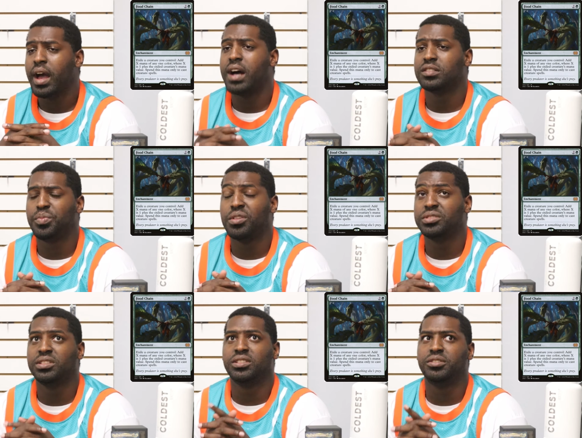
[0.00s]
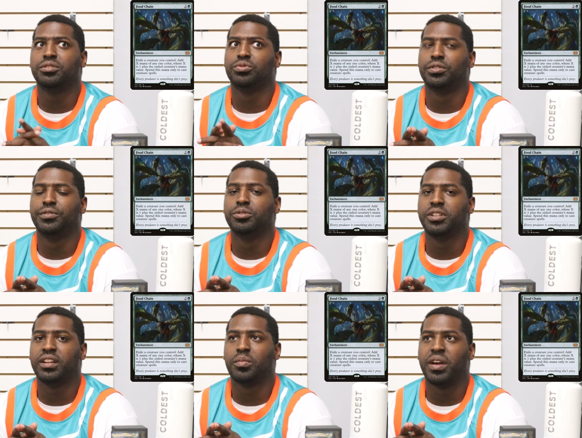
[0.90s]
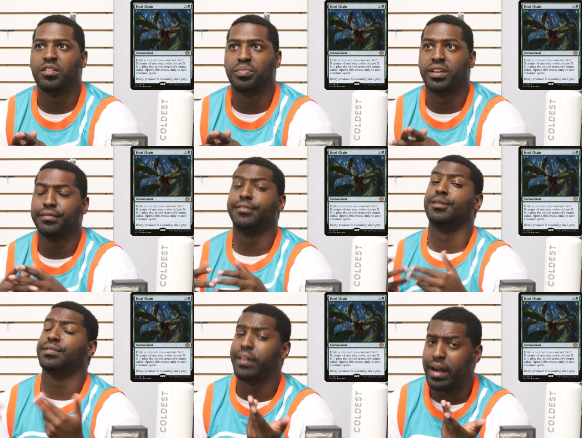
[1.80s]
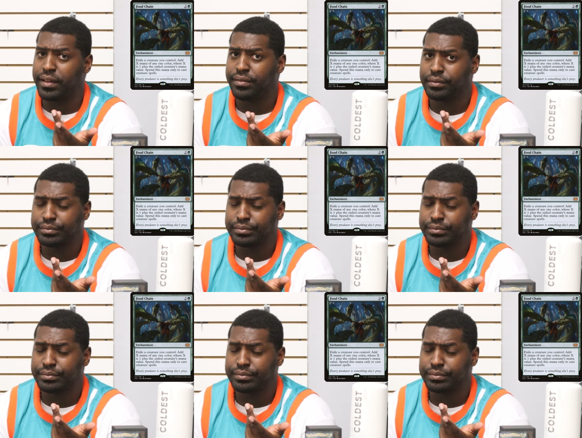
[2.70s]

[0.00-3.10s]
as opposed to the usual food chain commander being 4 or 5.